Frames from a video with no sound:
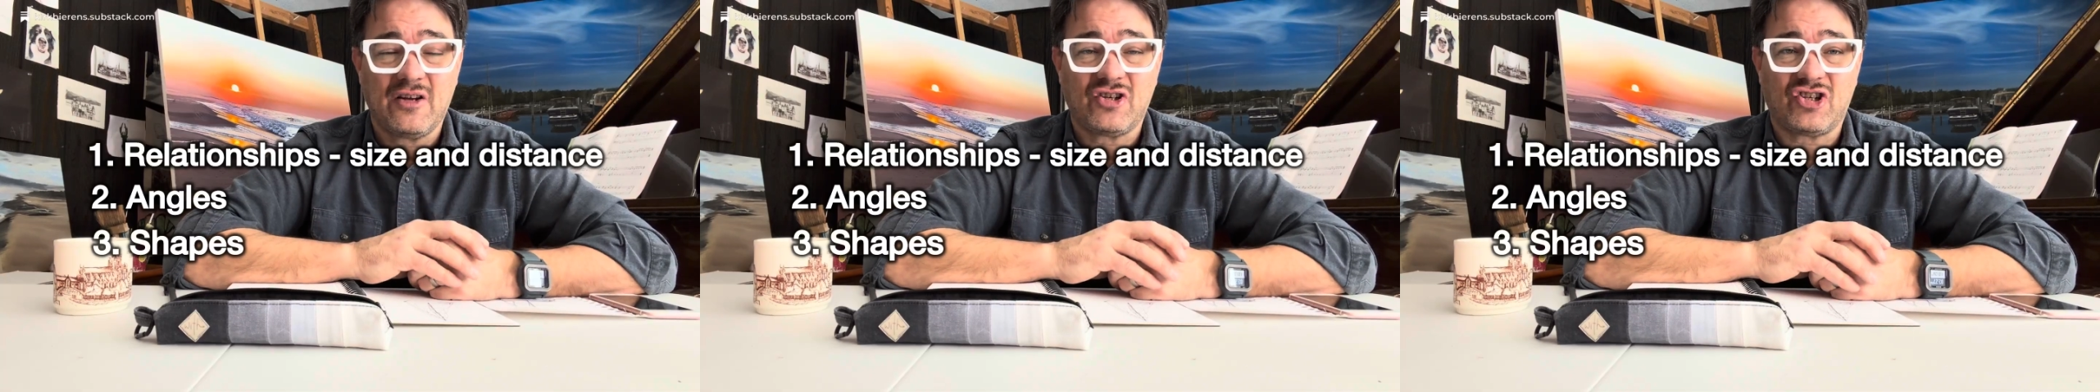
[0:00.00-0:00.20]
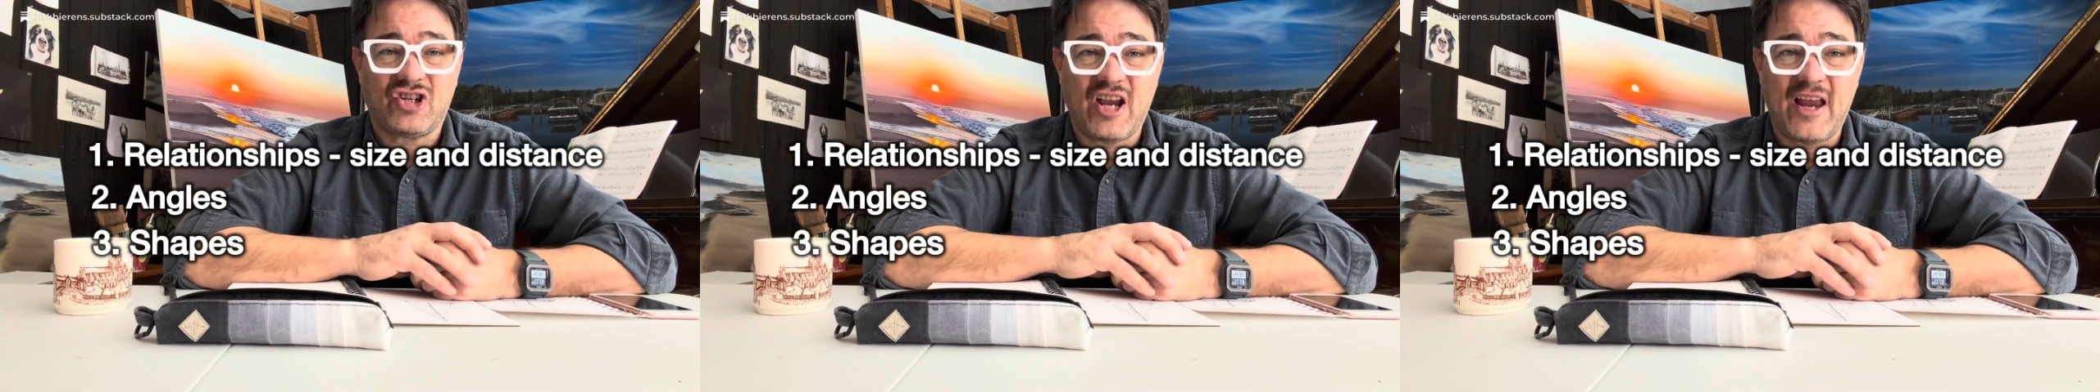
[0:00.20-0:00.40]

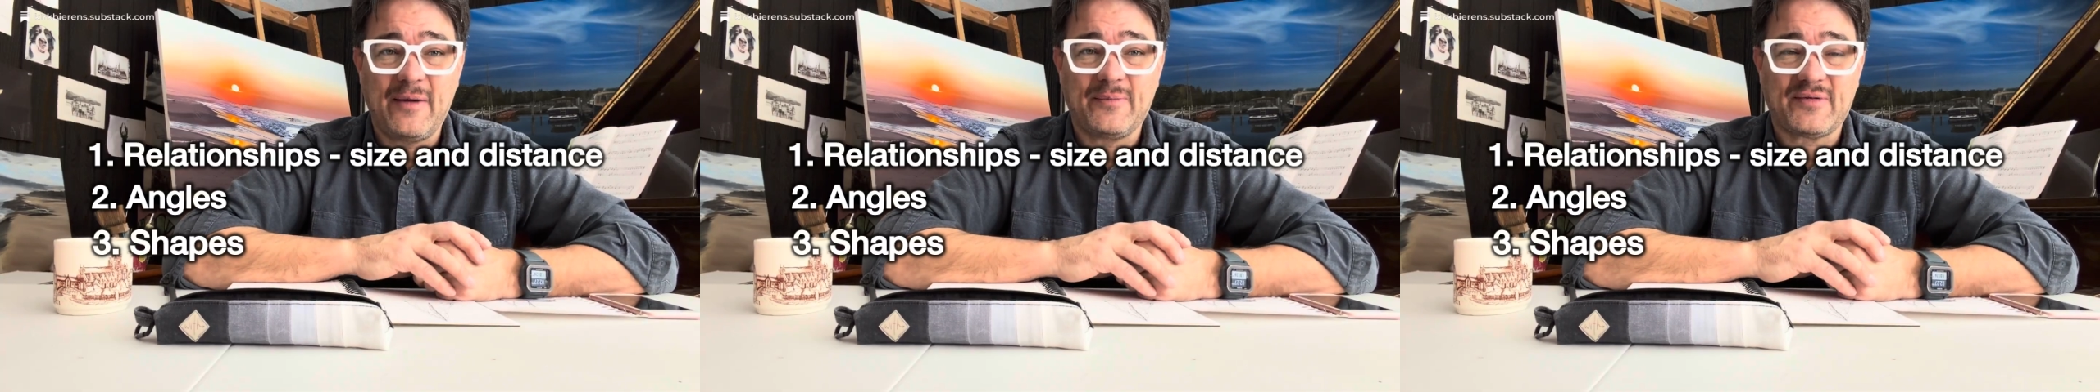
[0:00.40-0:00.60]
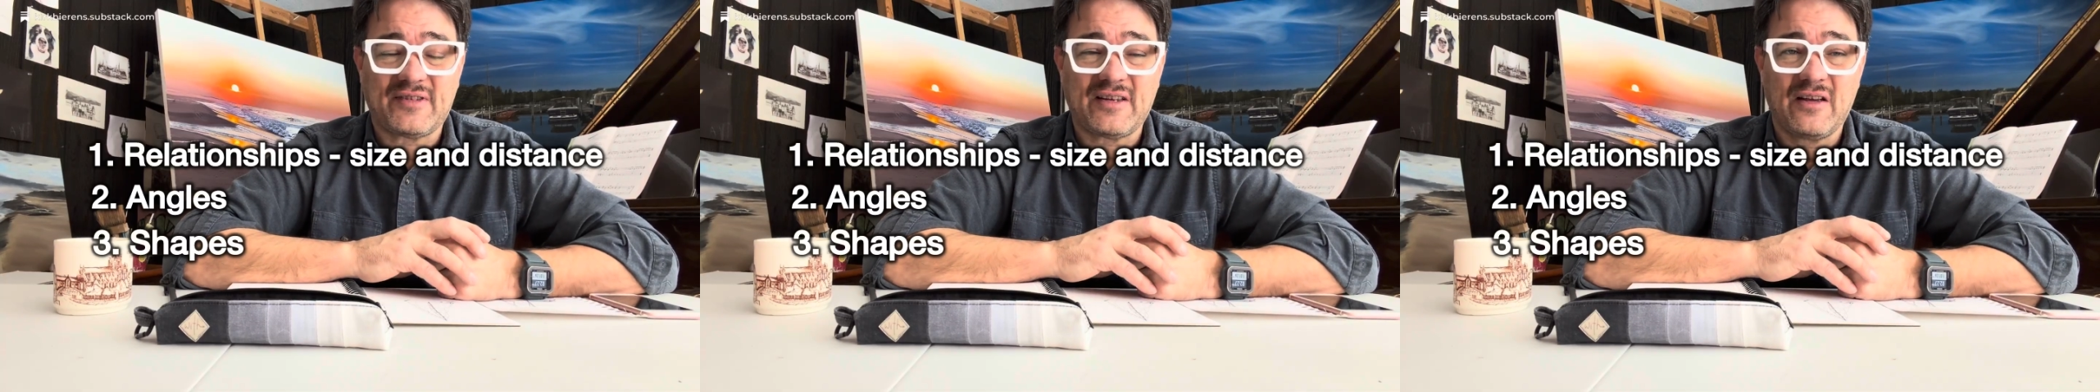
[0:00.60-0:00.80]

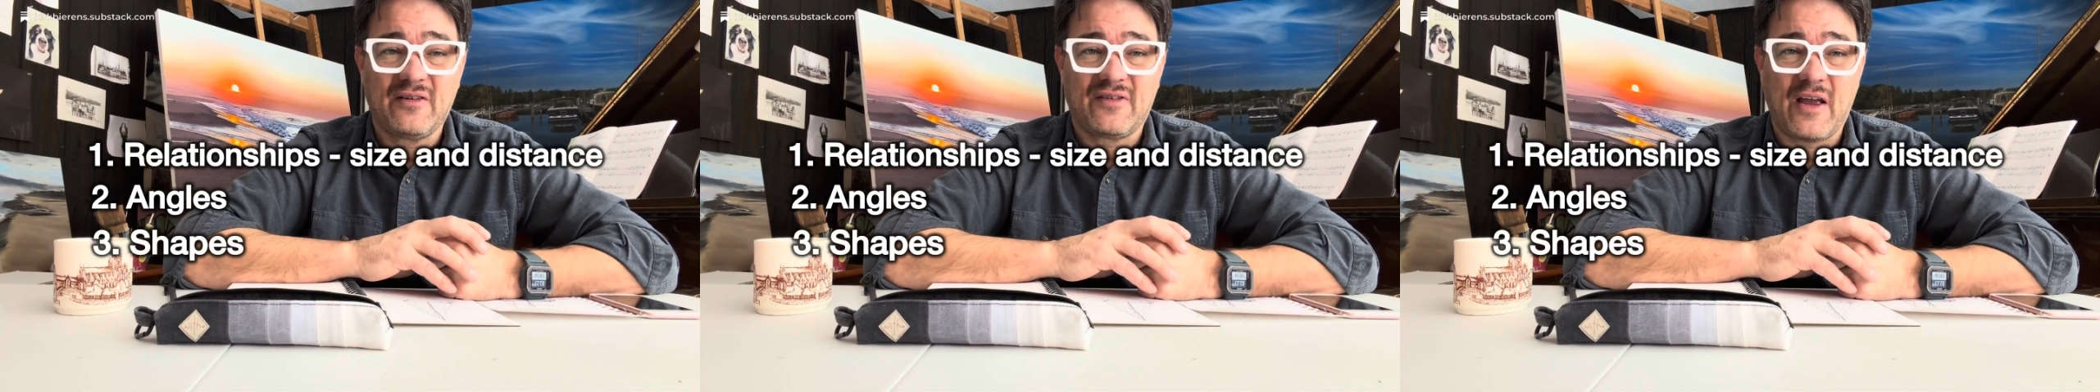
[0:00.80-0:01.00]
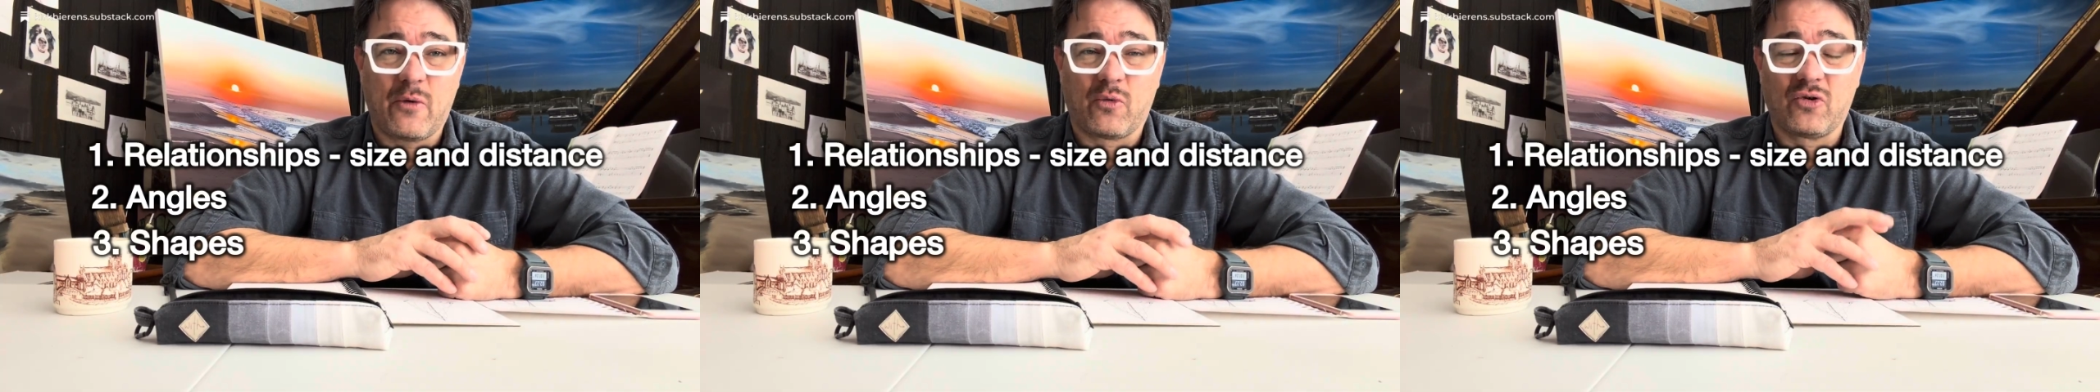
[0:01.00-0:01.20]
Shapes
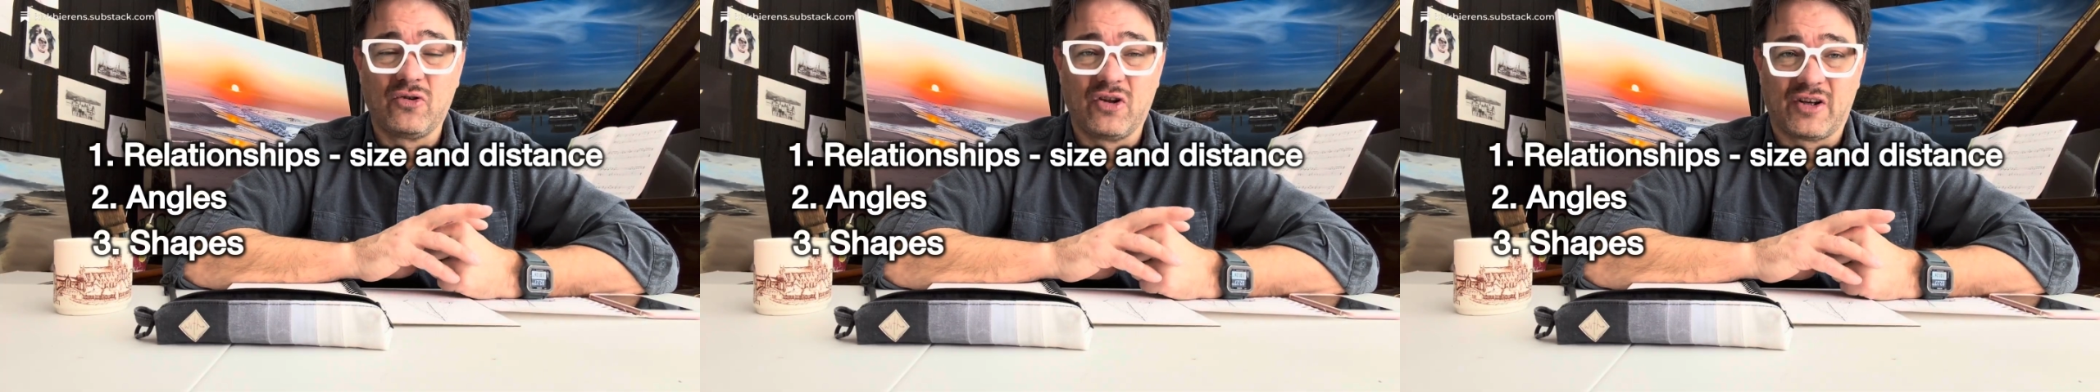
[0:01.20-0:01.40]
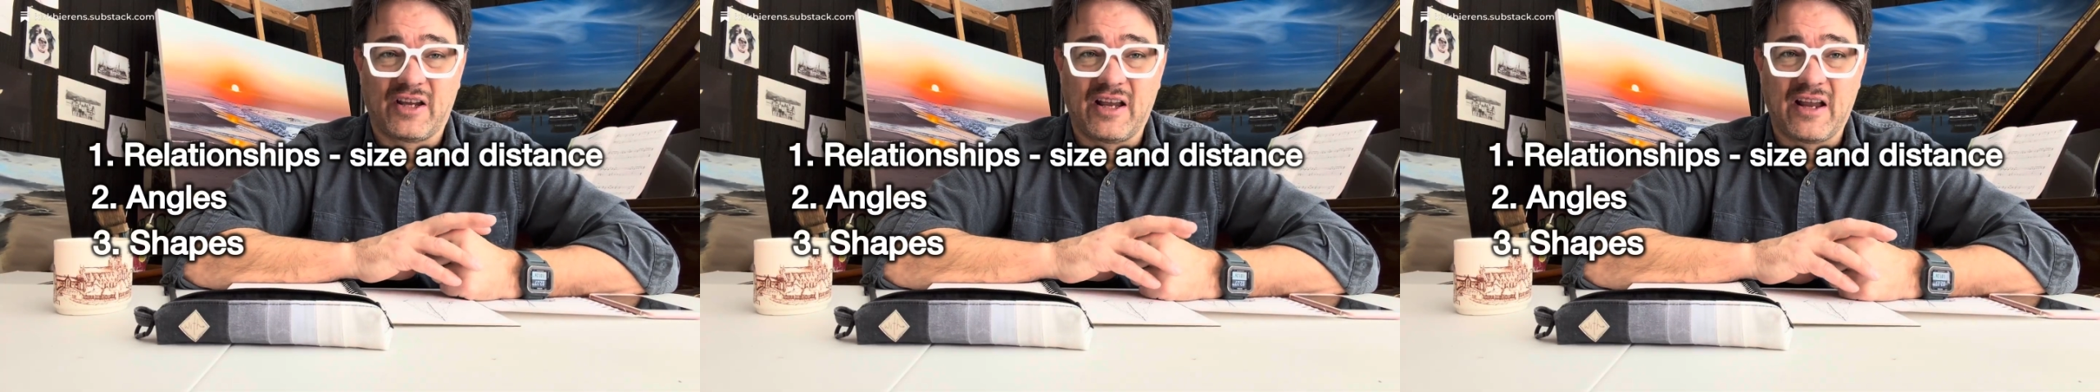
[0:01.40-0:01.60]
that we're
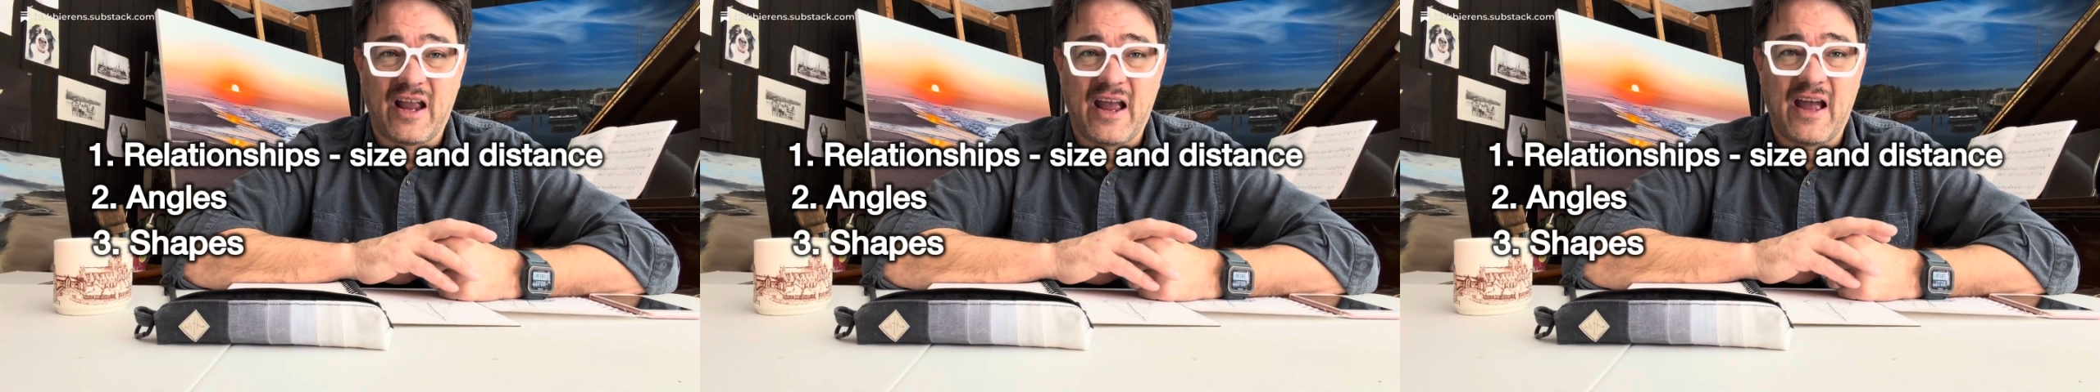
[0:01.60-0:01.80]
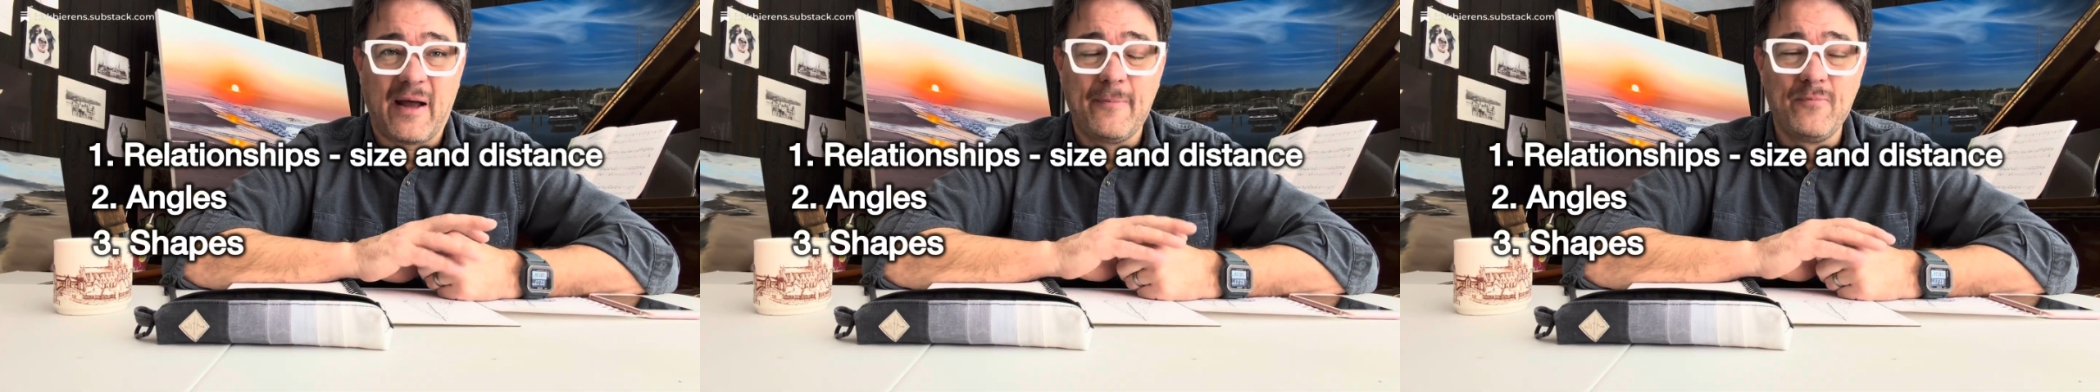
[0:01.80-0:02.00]
looking
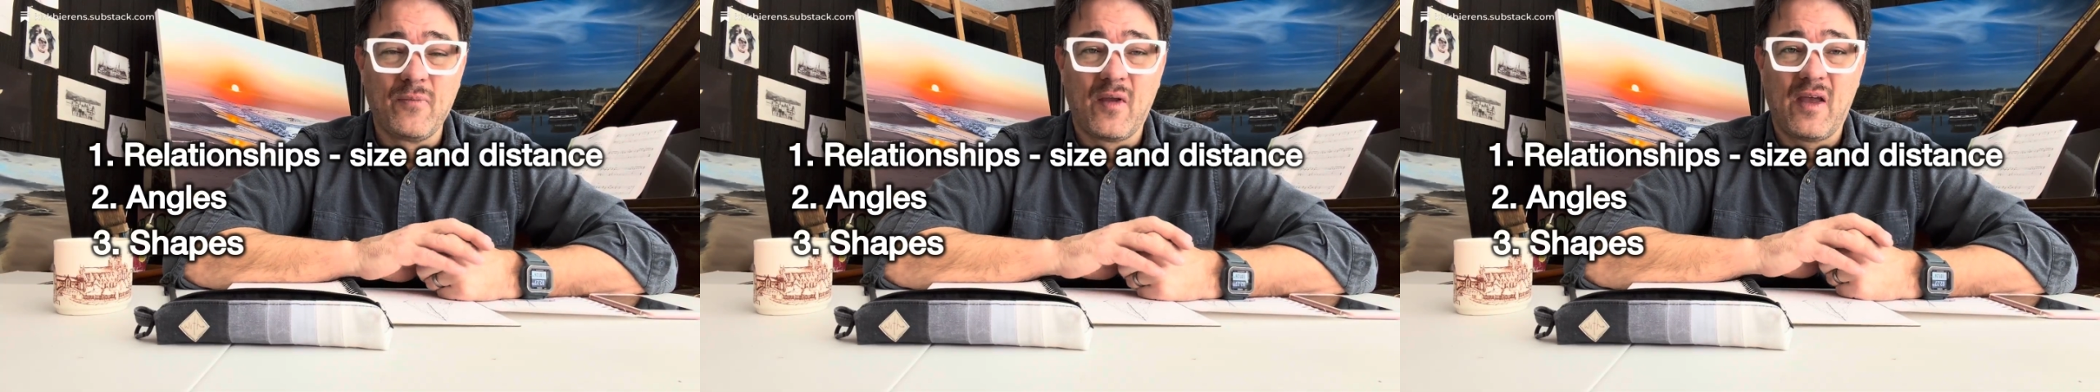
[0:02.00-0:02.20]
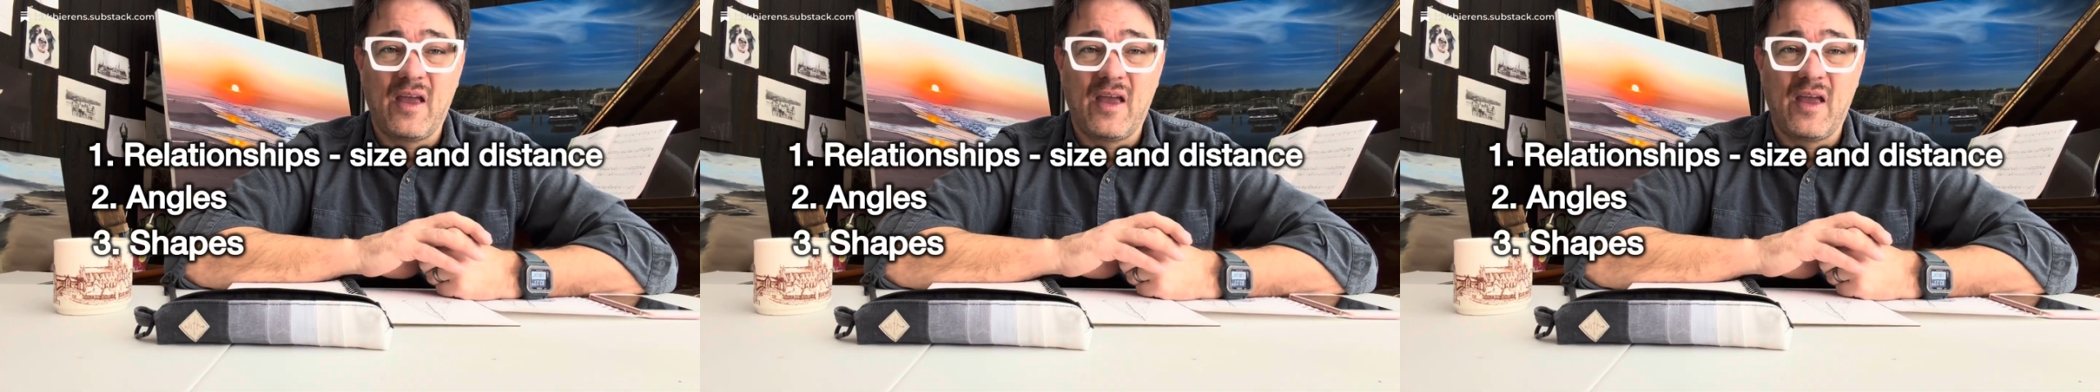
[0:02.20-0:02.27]
at,